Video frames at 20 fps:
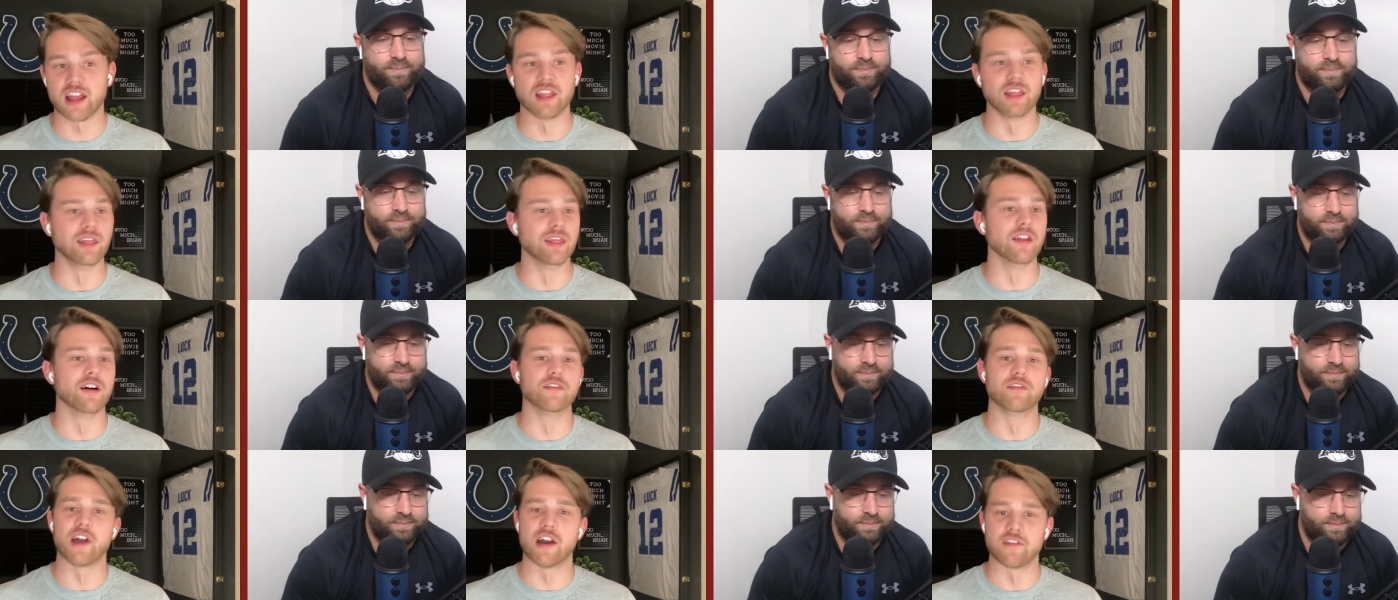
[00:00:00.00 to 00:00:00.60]
Speaker 1: I
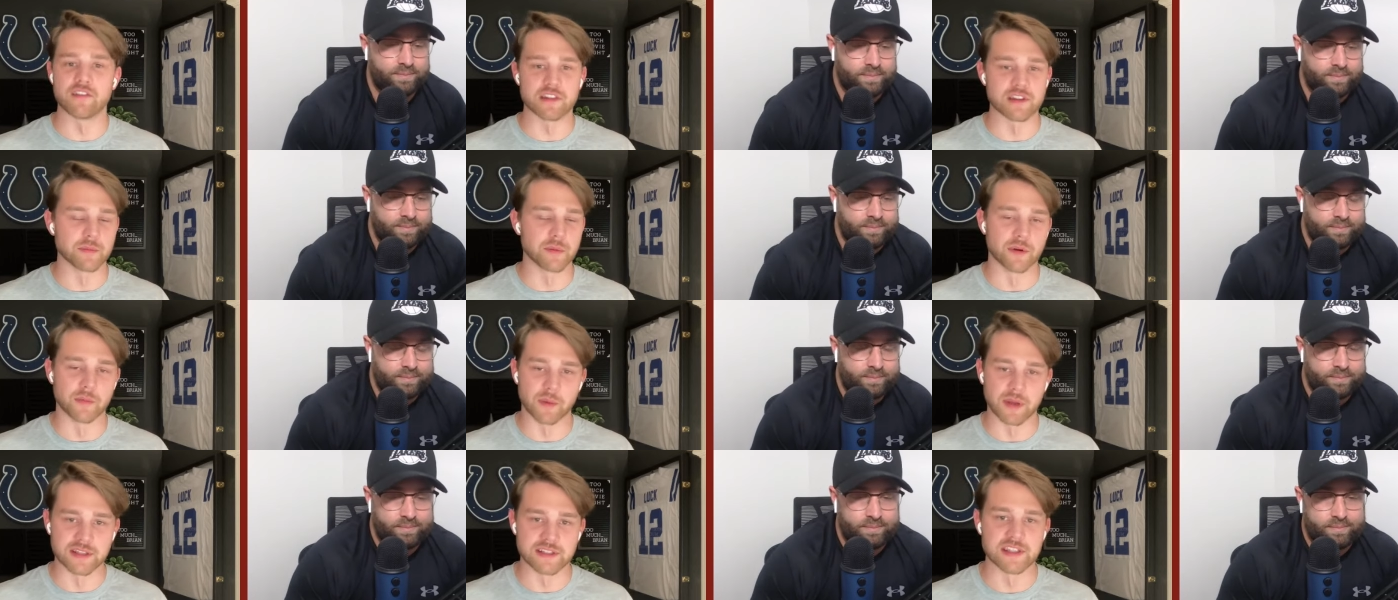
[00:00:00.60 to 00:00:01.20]
love having them
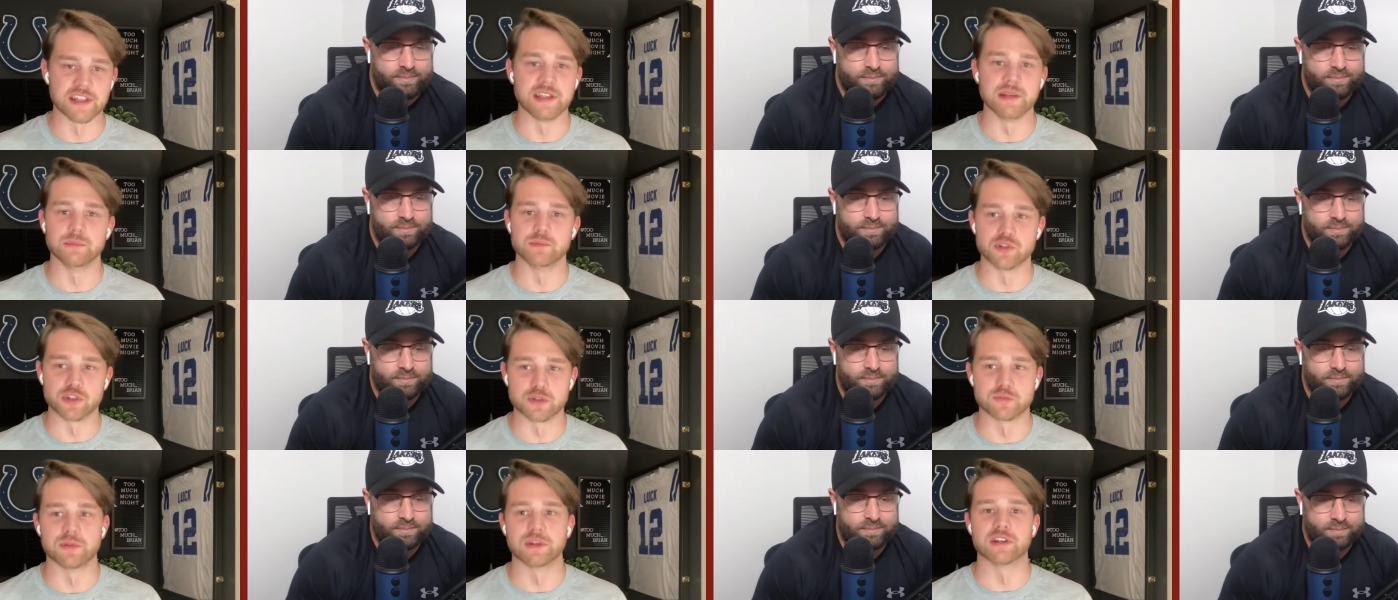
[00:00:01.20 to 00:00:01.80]
on my team
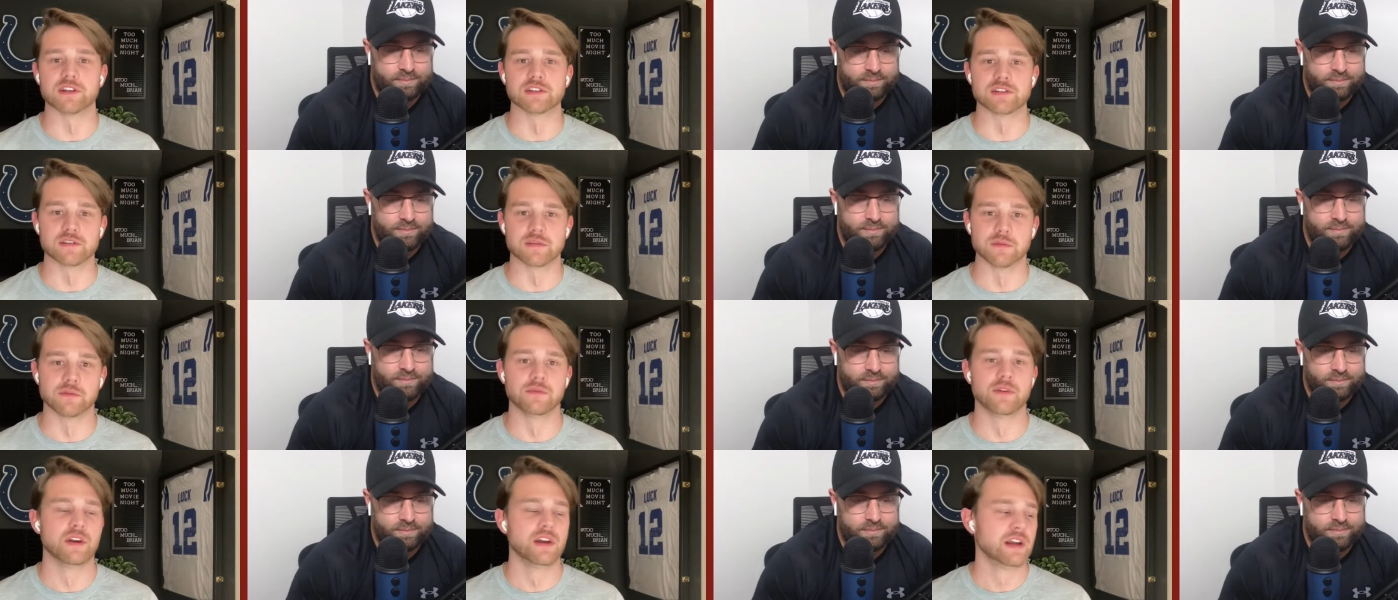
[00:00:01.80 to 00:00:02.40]
just because
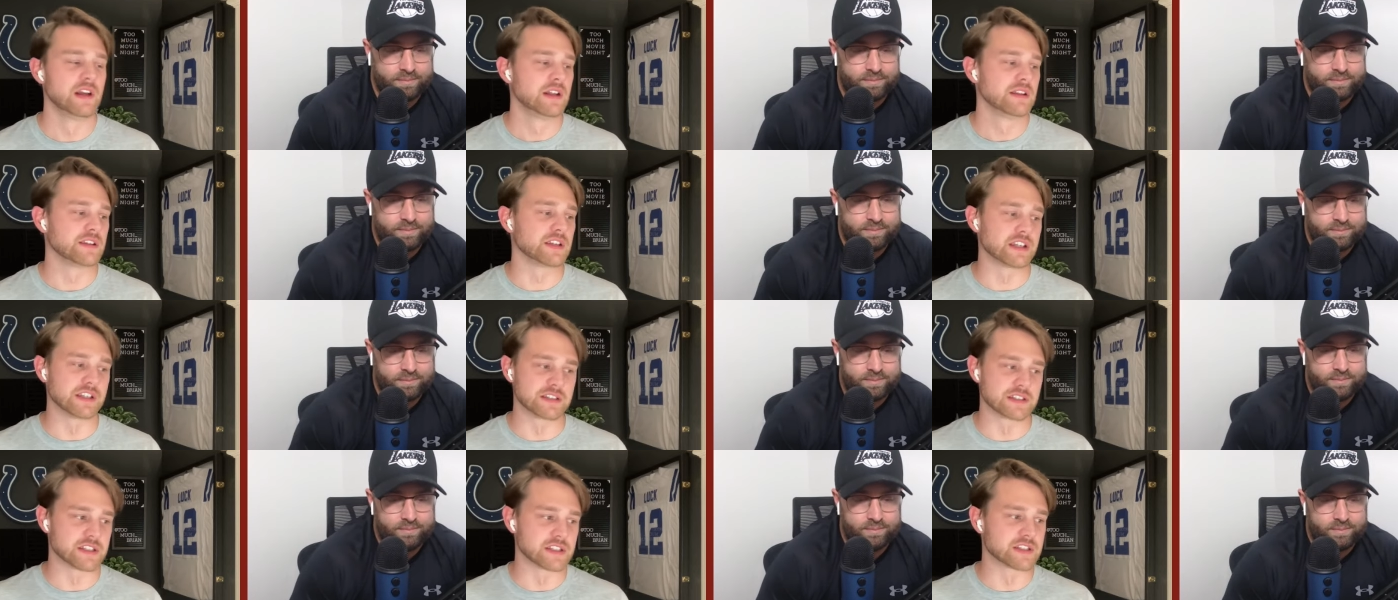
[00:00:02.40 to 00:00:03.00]
of the
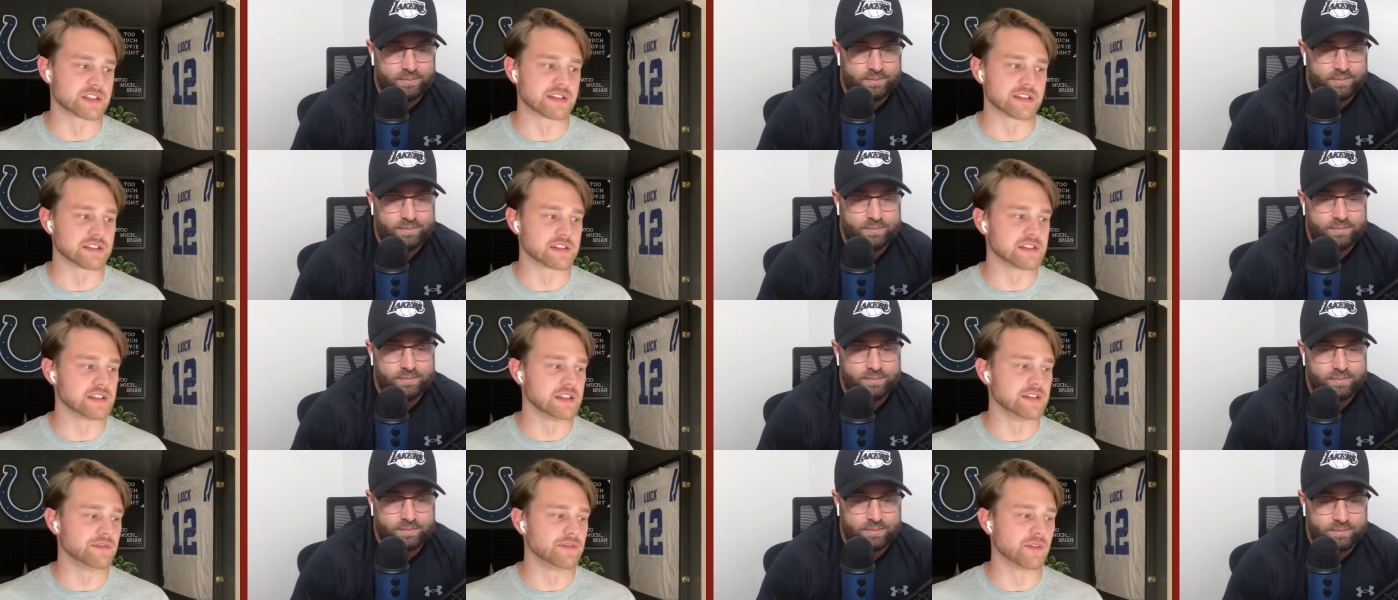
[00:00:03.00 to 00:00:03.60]

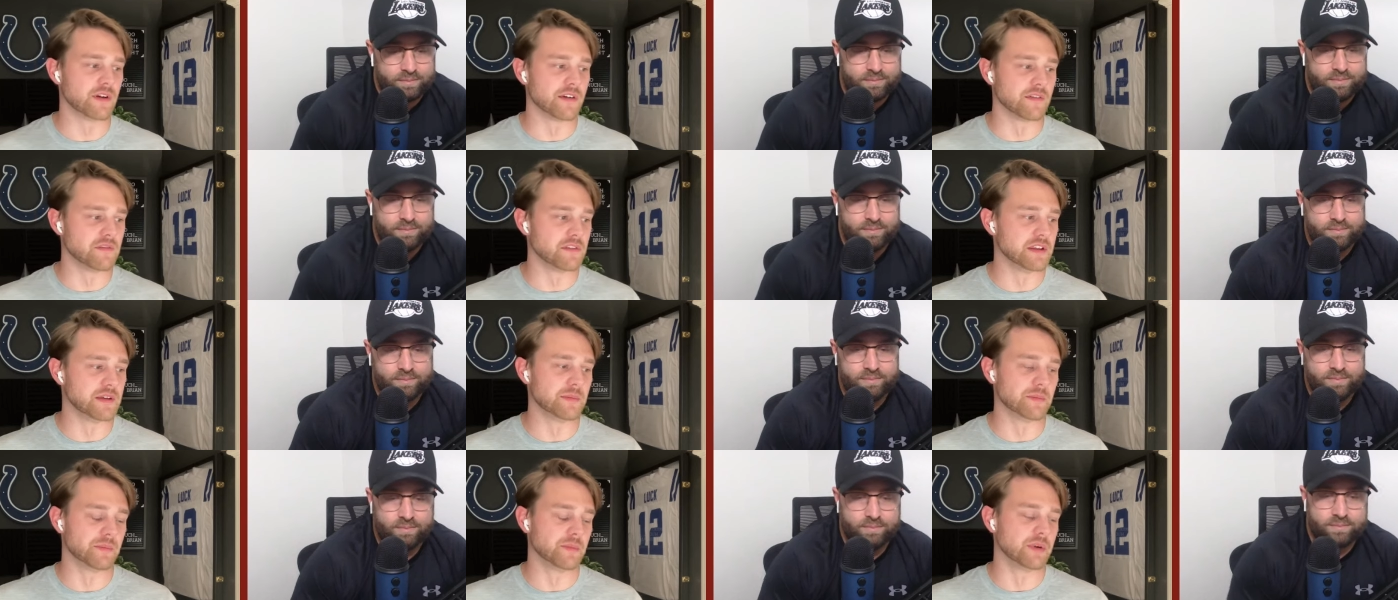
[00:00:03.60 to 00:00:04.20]
consistency of
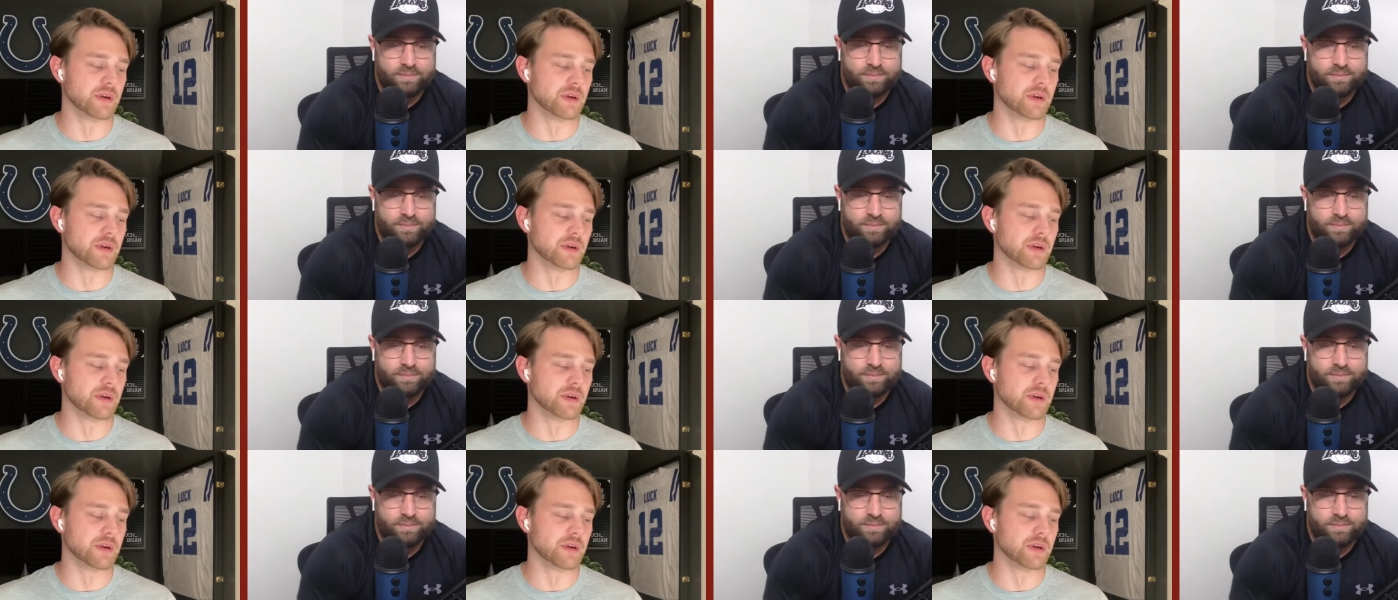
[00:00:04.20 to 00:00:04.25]
them.